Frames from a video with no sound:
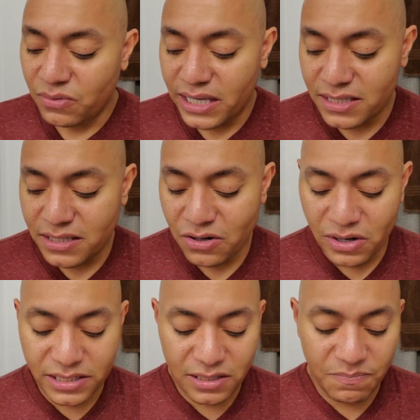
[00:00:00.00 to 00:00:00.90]
consider
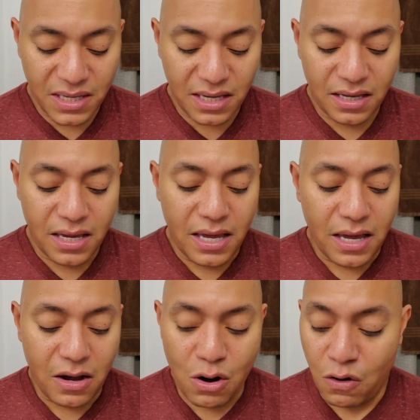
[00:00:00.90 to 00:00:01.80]
it to be
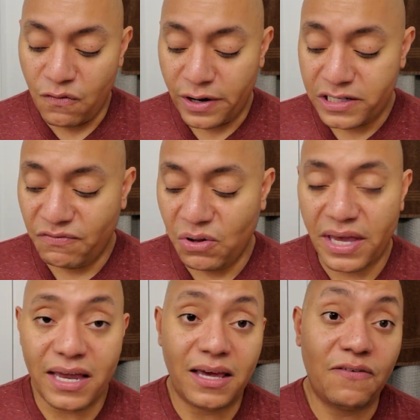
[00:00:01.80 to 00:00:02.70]
over
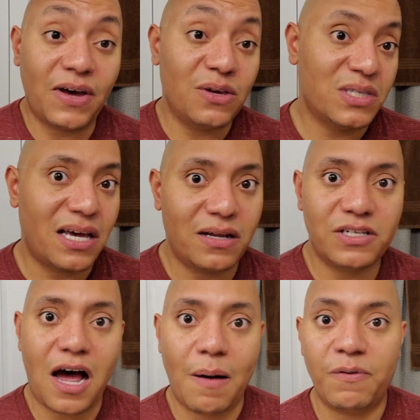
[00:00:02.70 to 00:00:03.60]
exfoliating if I use that on
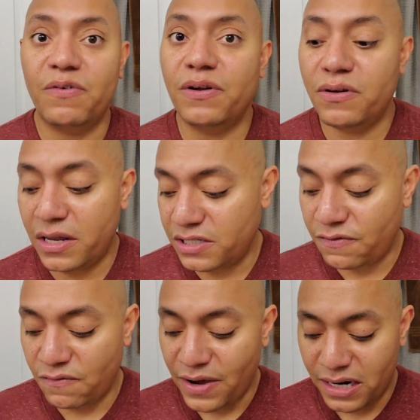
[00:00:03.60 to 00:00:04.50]
top of a
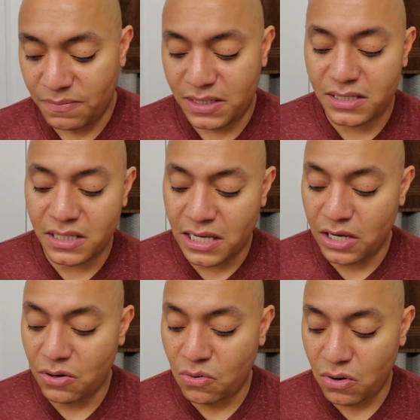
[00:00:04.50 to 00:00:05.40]
different vitamin
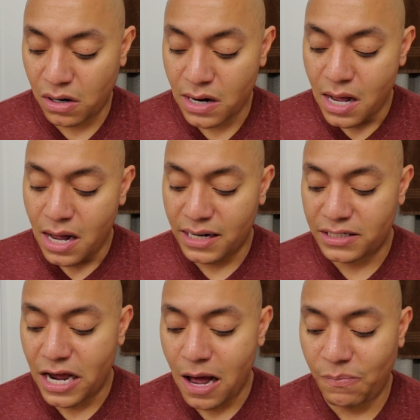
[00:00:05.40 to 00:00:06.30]
C or on
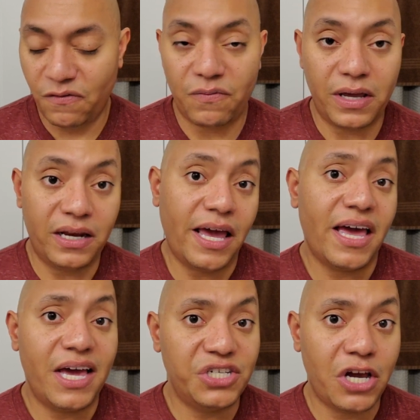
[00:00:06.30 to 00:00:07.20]
top of an
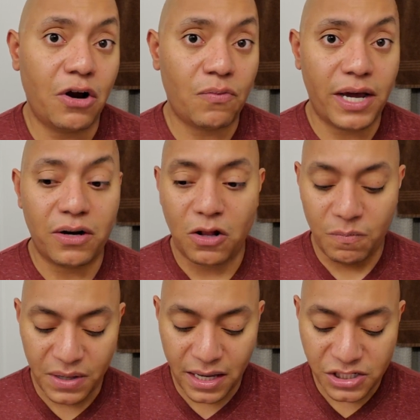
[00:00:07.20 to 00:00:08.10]
AHA or retinol or
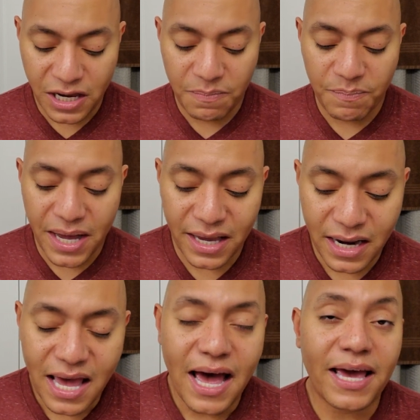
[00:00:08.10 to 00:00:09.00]
BHA,
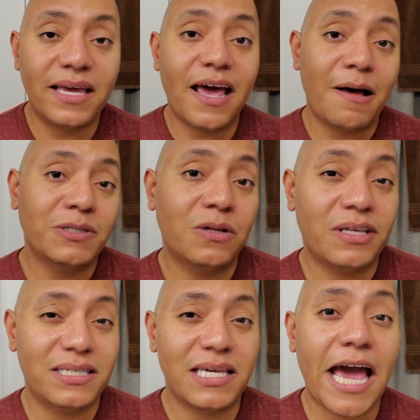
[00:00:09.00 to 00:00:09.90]
but I could absolutely
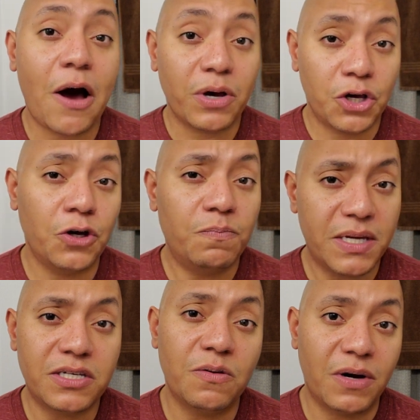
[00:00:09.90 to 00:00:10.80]
see how it could be
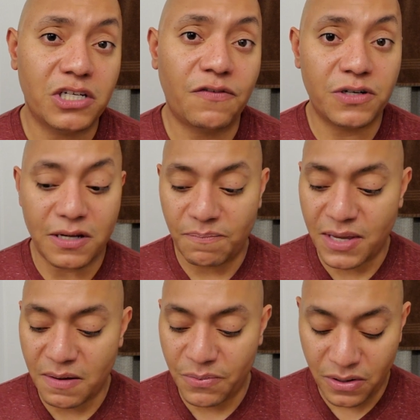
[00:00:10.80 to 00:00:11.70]
too much for some
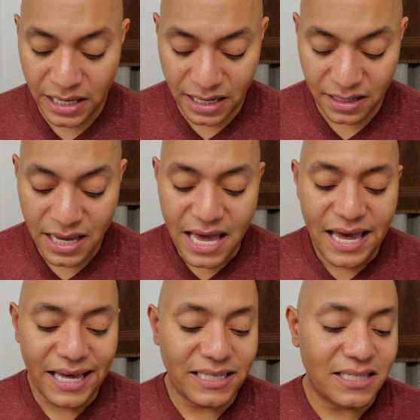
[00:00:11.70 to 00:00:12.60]
people. And
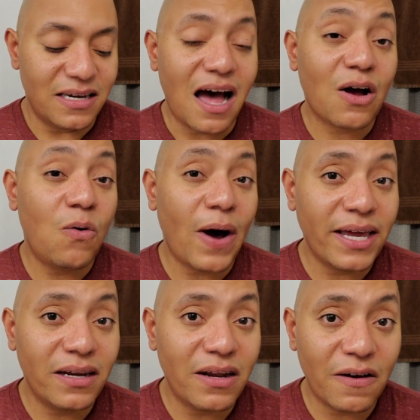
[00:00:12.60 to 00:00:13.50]
it's not quite
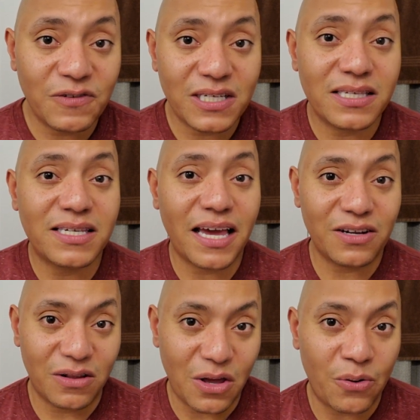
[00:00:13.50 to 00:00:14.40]
enough to stand
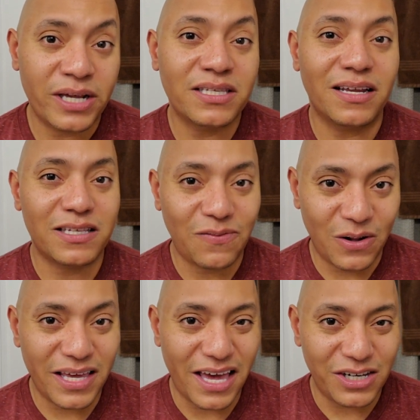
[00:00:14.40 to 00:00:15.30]
alone as an
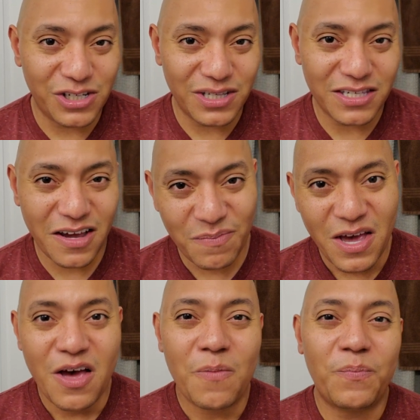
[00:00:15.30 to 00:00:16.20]
exfoliation step,
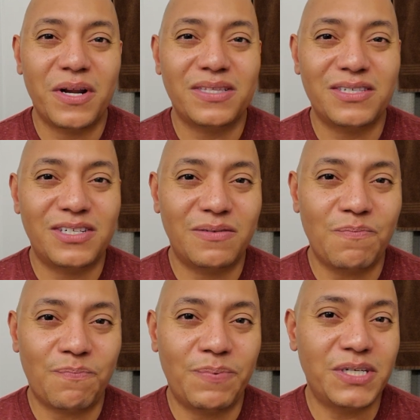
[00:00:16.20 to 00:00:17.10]
but it's
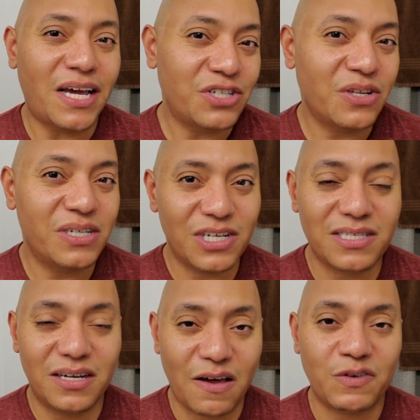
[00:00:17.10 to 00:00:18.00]
potentially
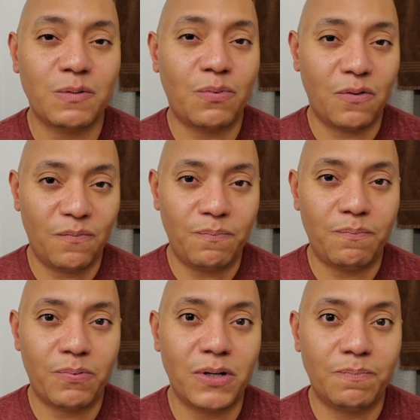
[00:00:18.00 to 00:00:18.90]
just enough
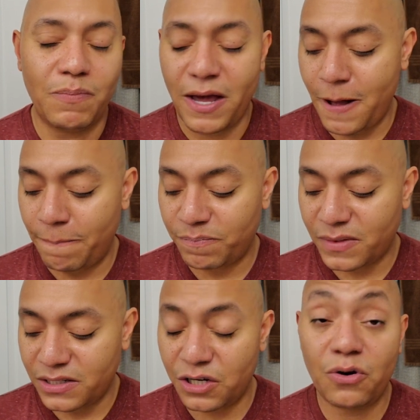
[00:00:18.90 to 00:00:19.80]

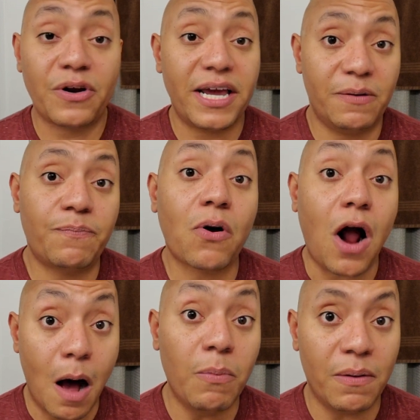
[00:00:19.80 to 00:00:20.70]
to create a
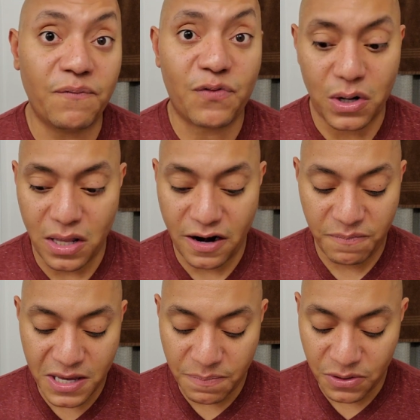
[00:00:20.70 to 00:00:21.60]
problem for a lot of
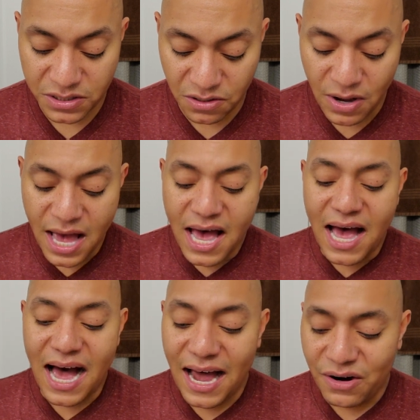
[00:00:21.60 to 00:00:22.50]
people. So
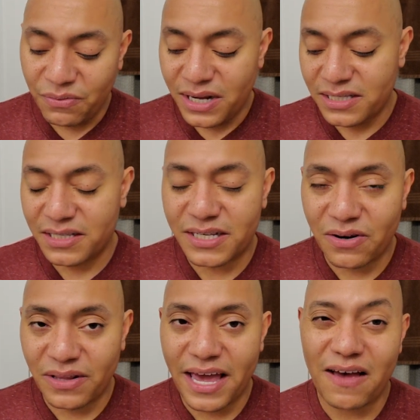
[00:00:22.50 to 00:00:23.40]
I don't
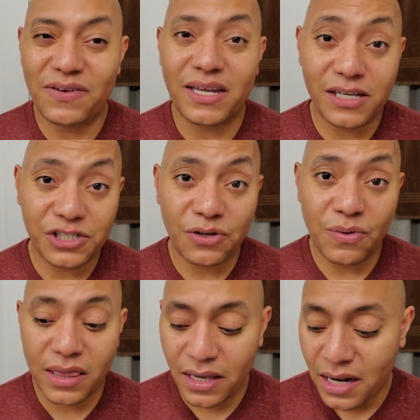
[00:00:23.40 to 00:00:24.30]
necessarily have an issue
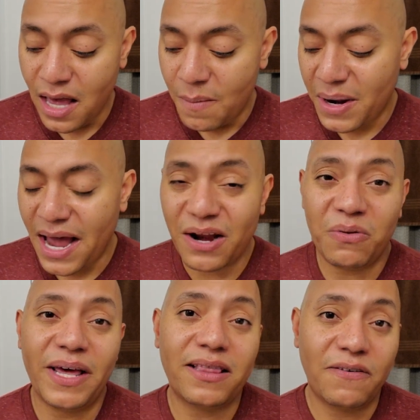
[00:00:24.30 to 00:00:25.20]
with it, but I
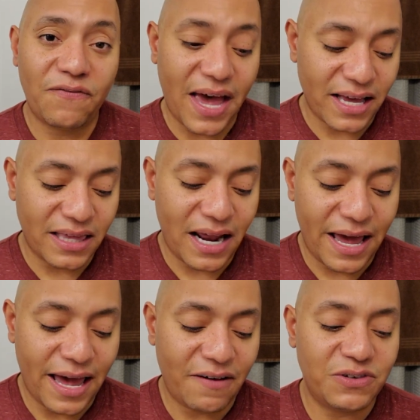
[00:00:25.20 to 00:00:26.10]
don't like the fact that I
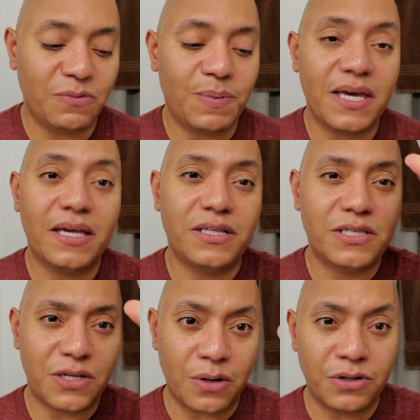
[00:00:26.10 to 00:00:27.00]
have to be
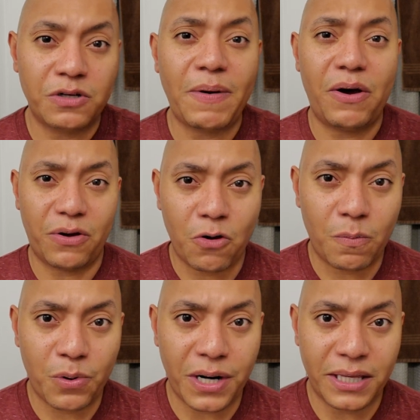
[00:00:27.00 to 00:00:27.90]
concerned about
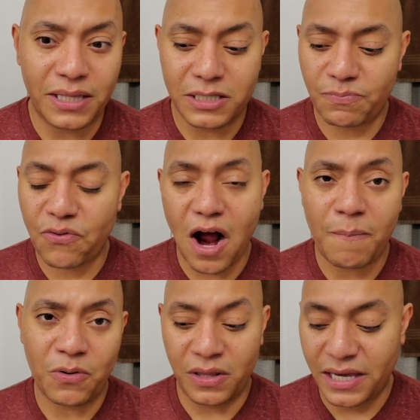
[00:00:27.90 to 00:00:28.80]
incorporating this
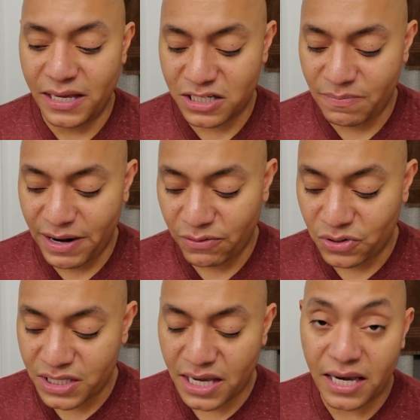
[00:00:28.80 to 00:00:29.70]
properly into my
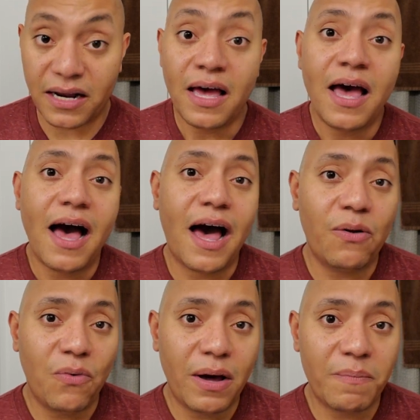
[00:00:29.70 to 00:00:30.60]
routine. I
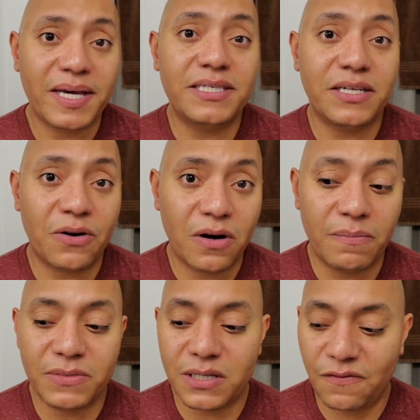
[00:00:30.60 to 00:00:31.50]
want my
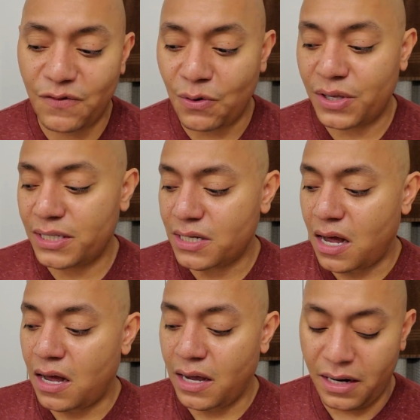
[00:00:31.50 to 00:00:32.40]
serum to focus
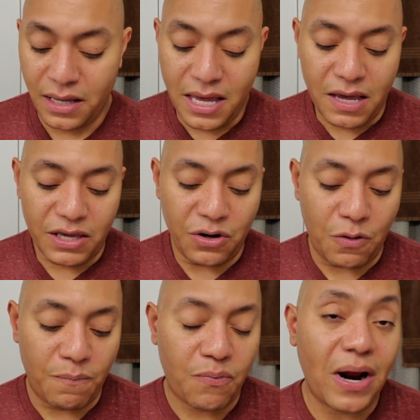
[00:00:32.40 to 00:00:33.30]
on, you know,
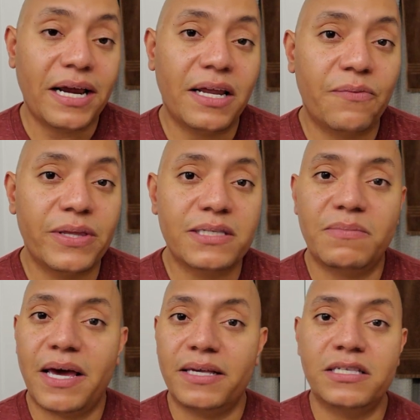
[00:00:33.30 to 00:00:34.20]
brightening with some
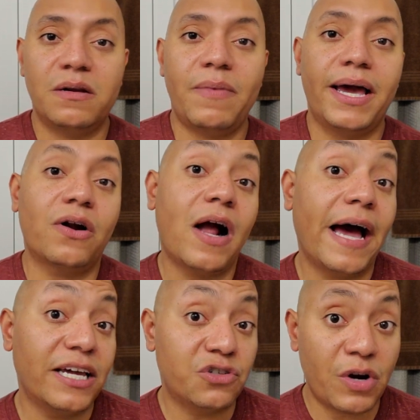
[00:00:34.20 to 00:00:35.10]
niacinamide or
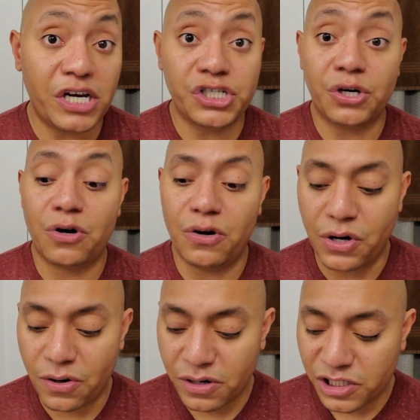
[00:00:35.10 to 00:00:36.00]
hydration or
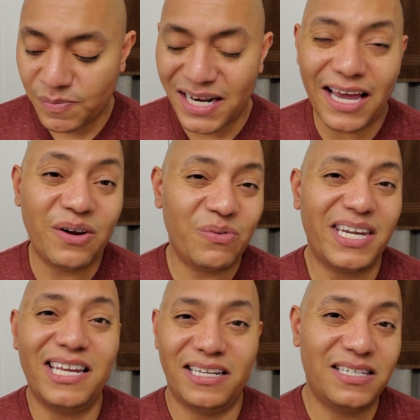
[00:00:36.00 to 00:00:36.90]
nourishment. I don't
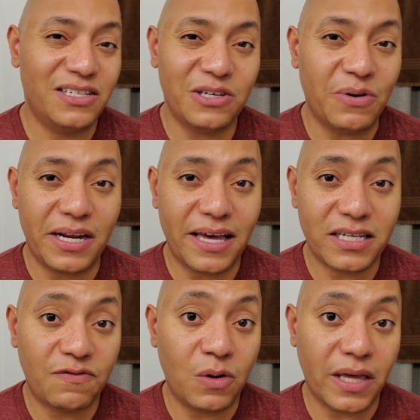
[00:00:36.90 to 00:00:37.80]
need it to do any
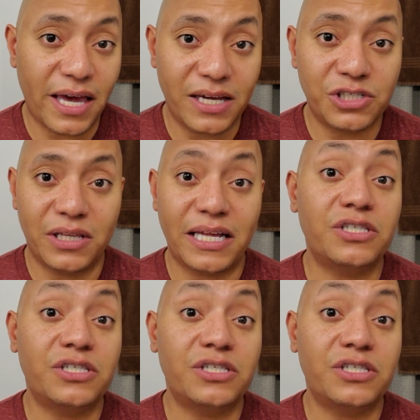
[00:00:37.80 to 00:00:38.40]
exfoliation.